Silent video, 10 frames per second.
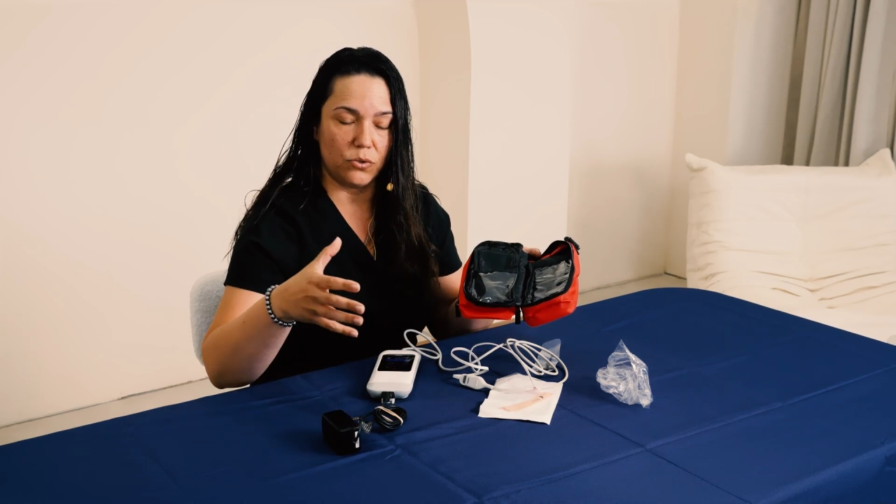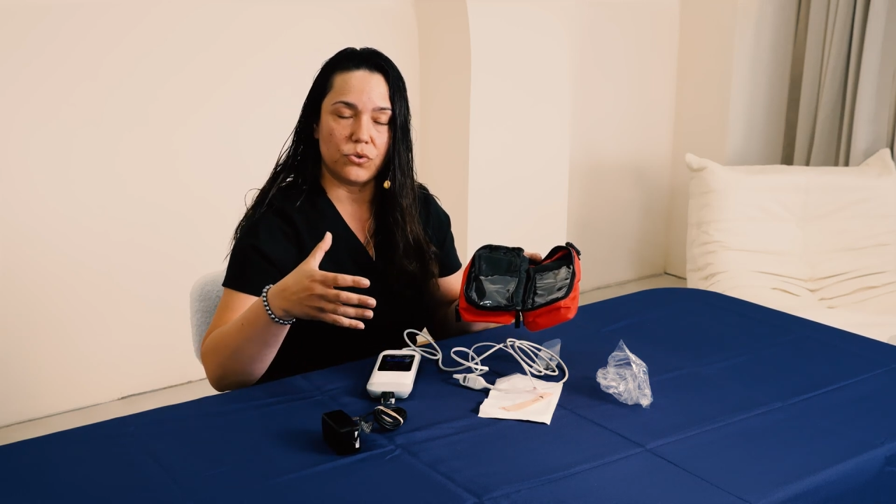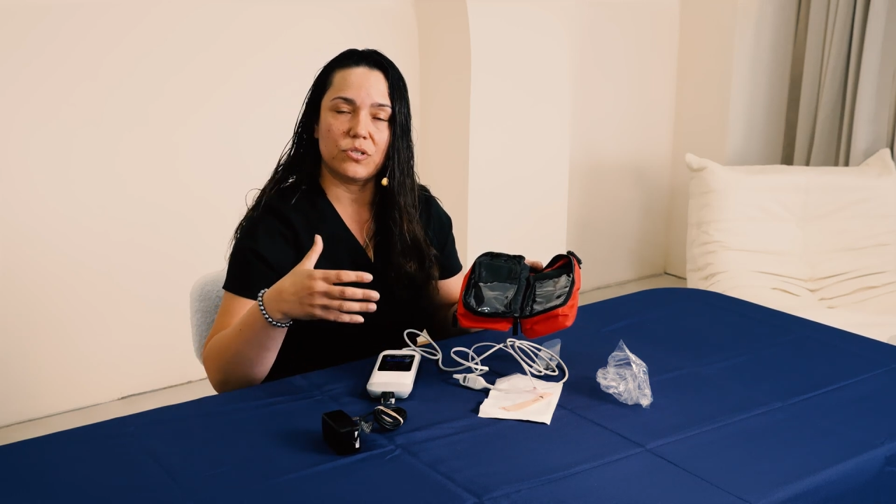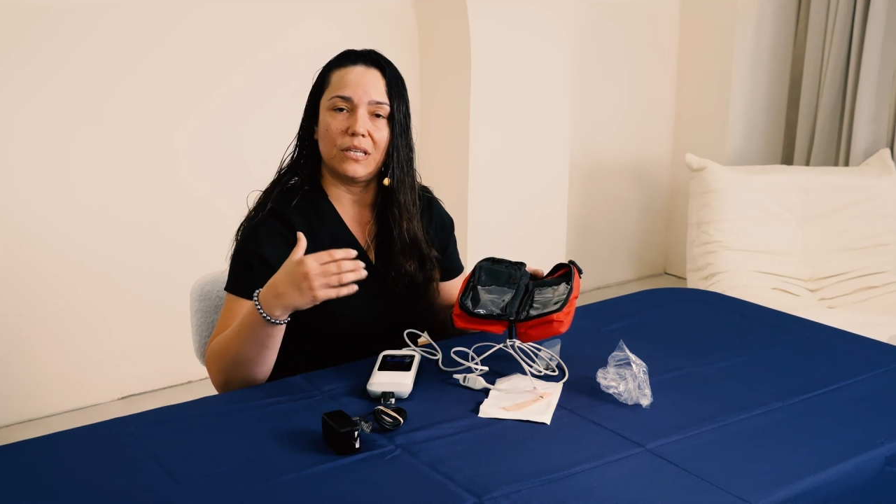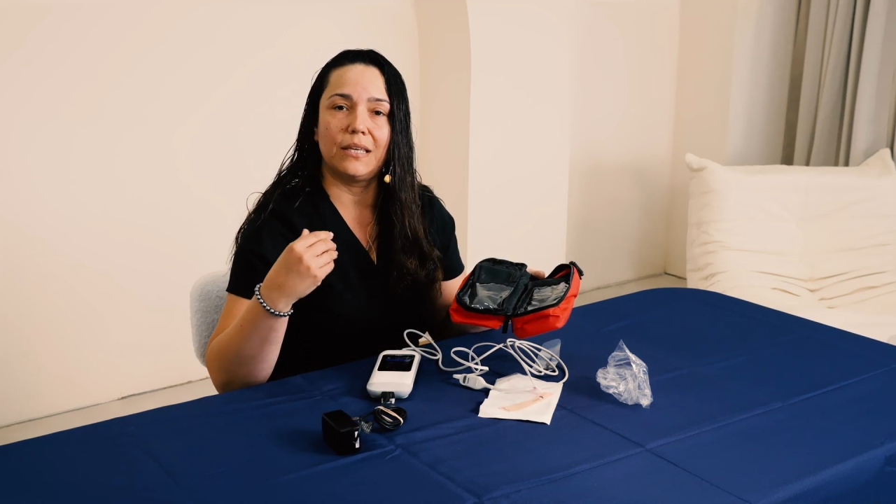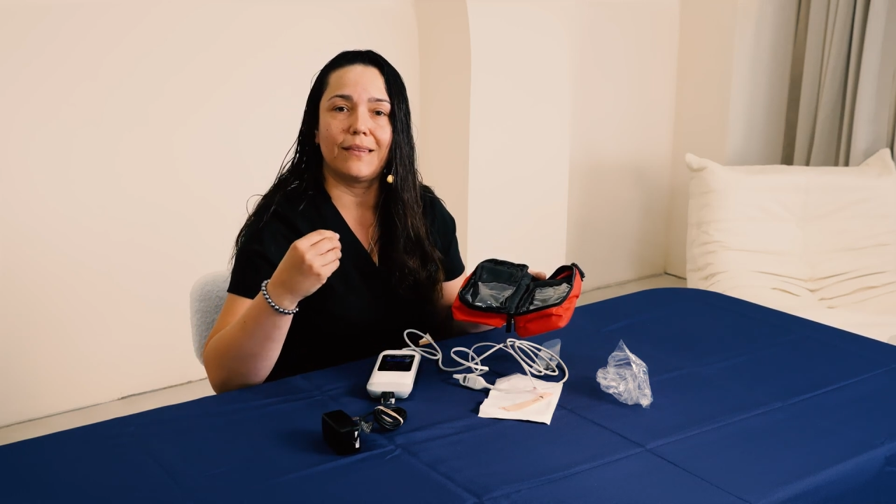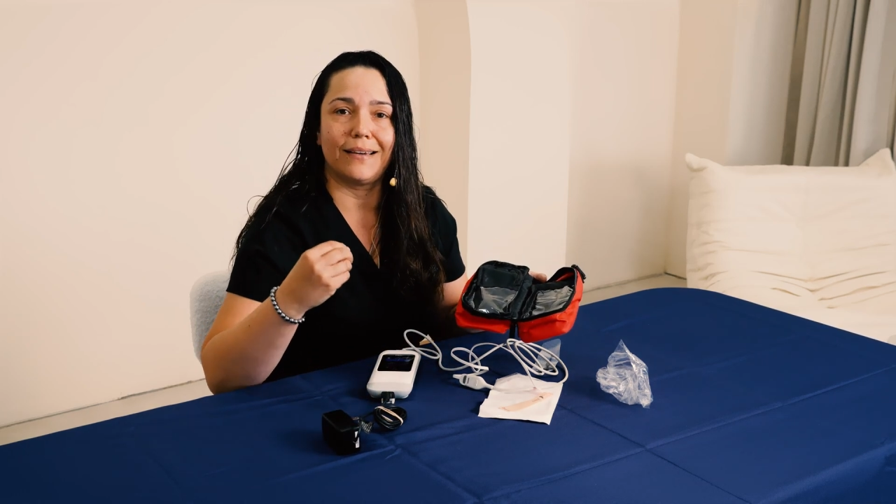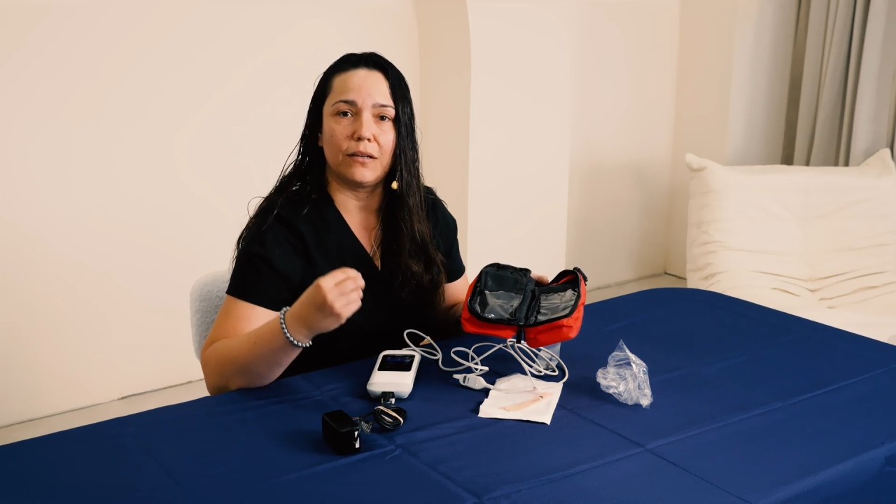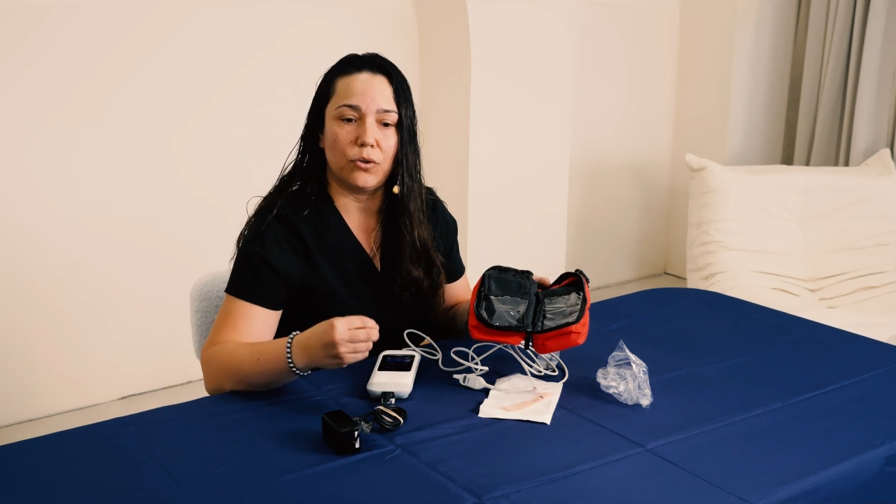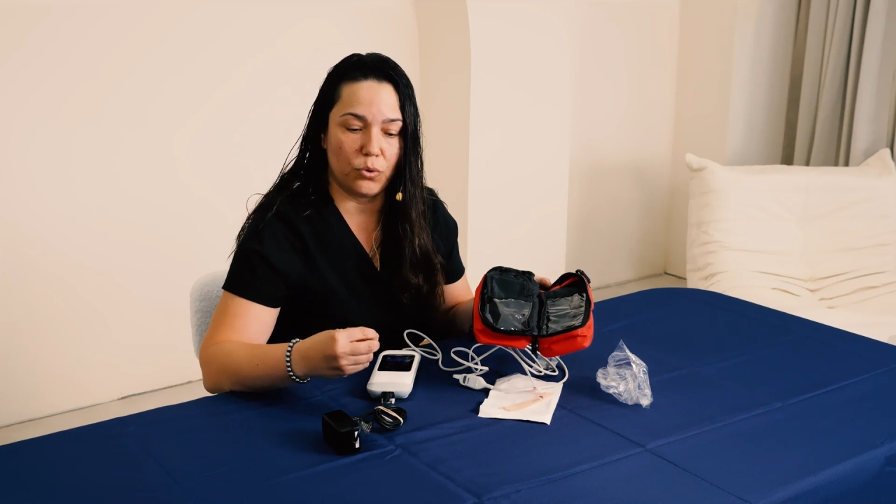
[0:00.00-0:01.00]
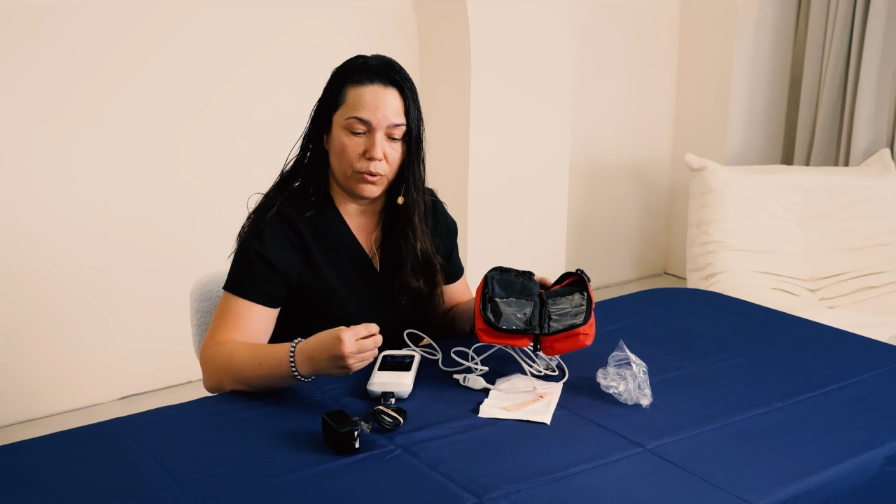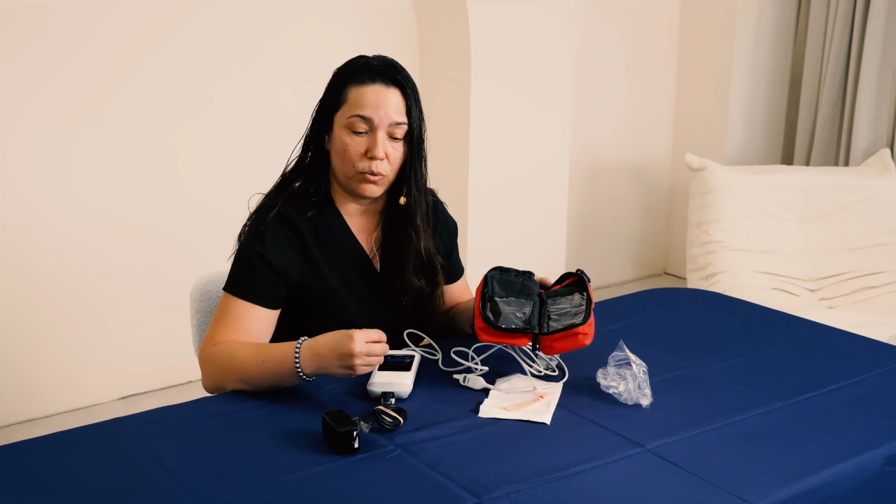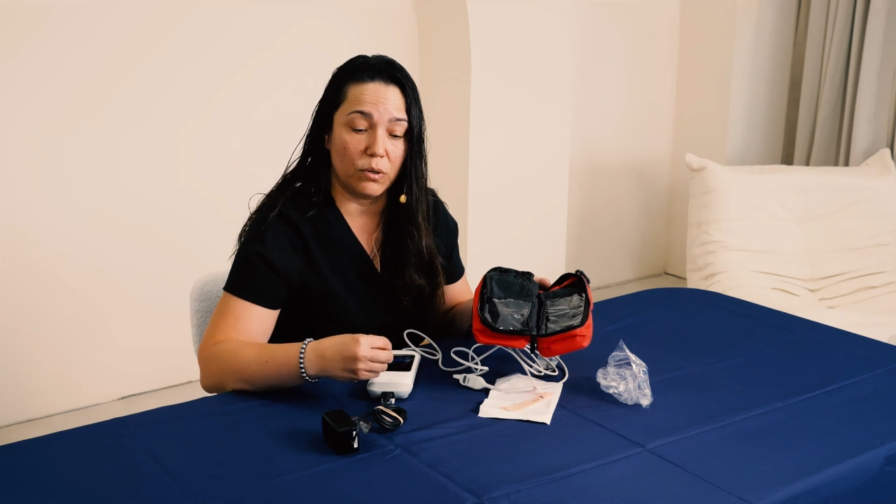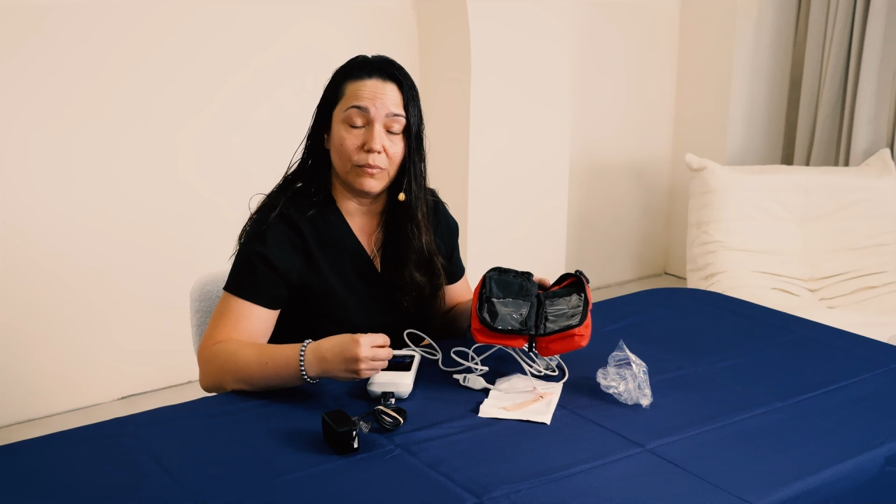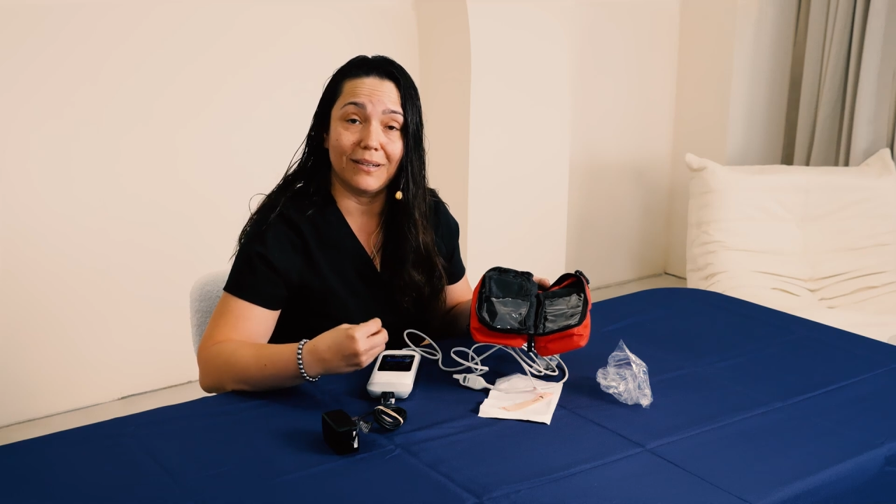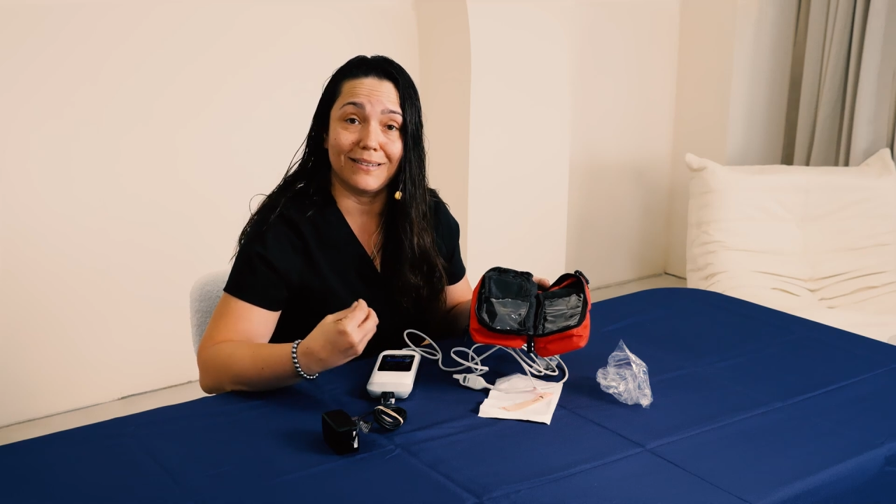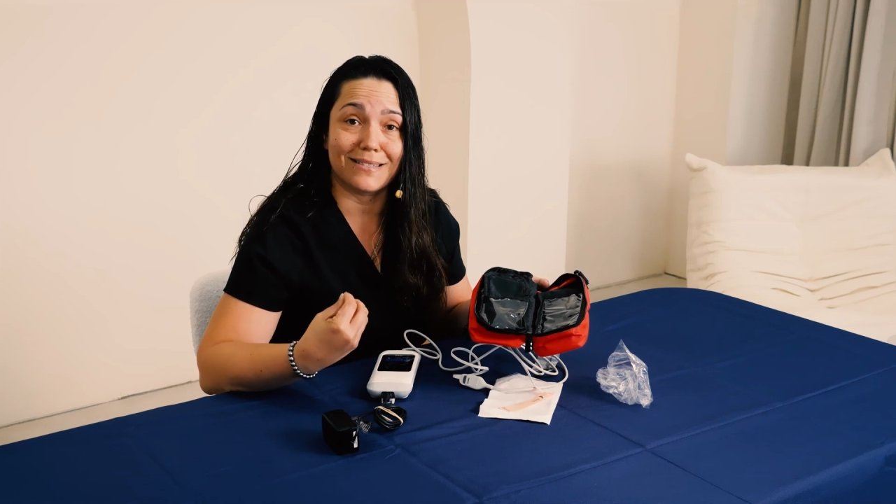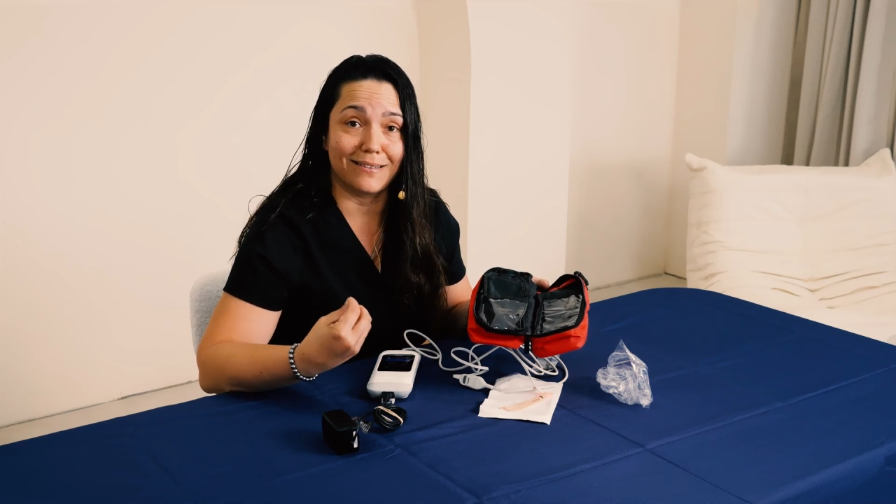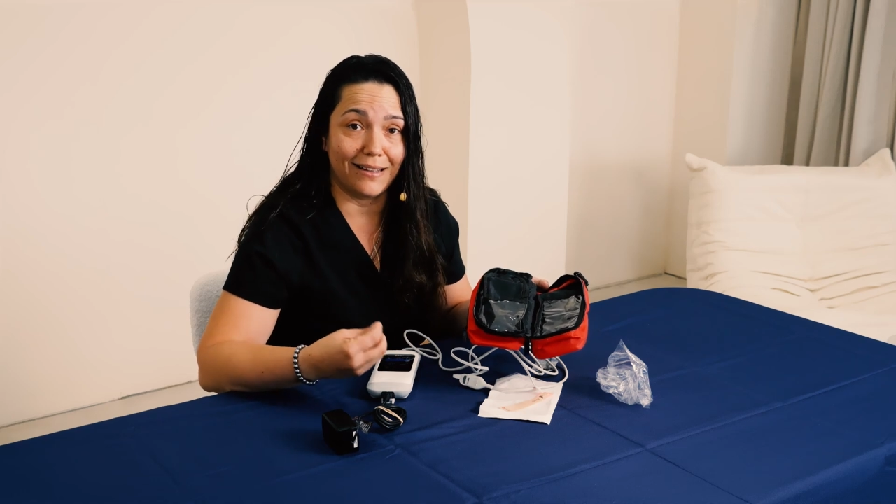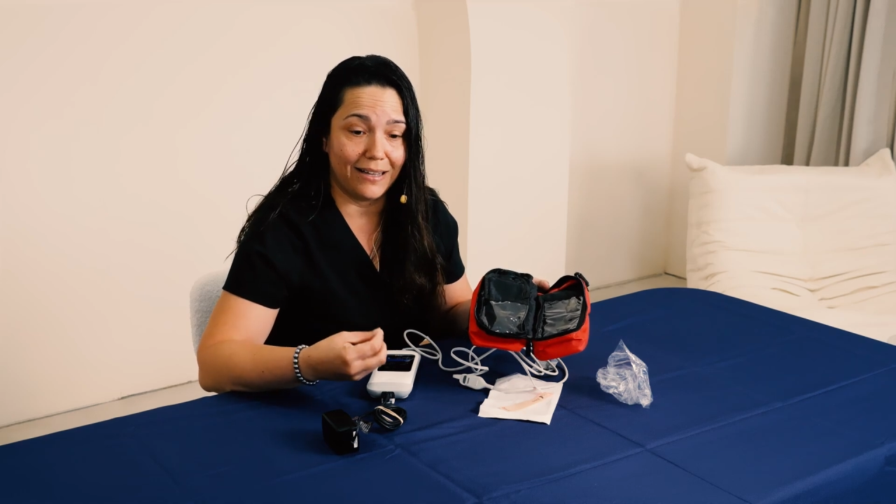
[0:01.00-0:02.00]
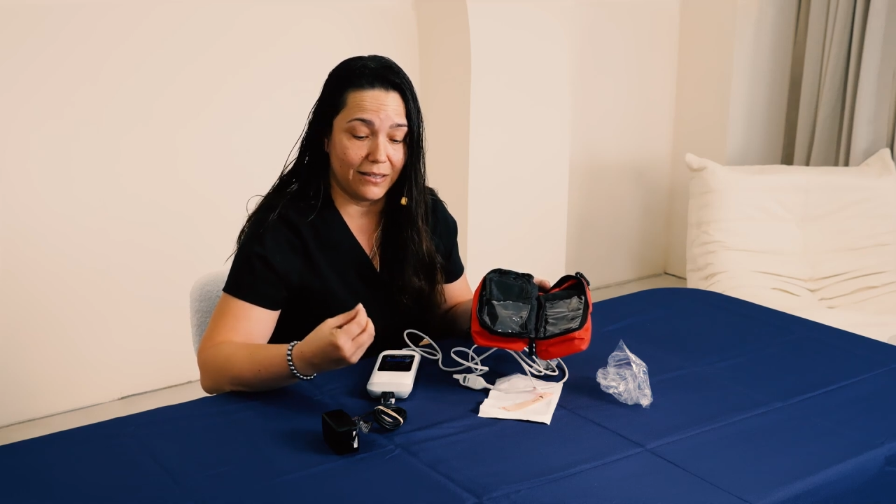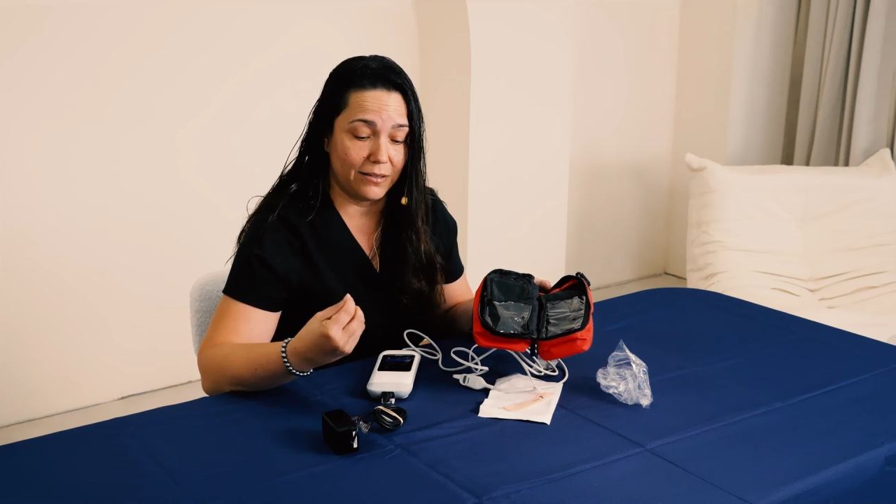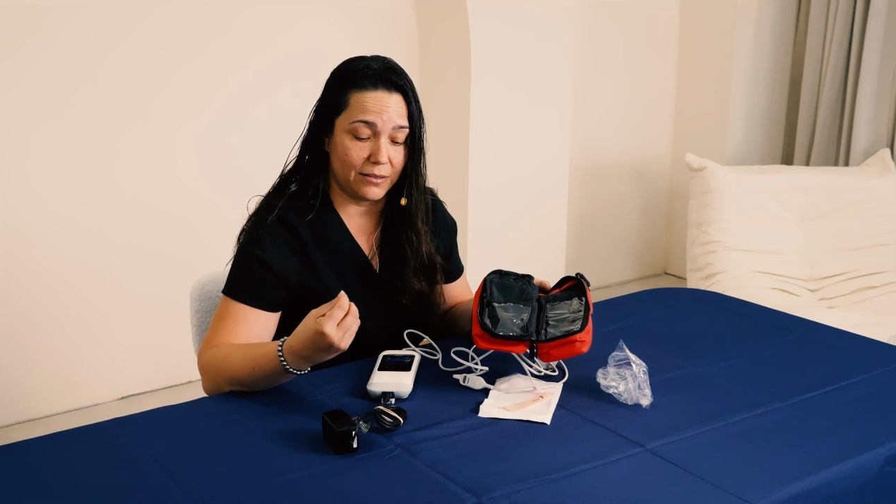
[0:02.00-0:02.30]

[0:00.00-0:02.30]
you see that your equipment is not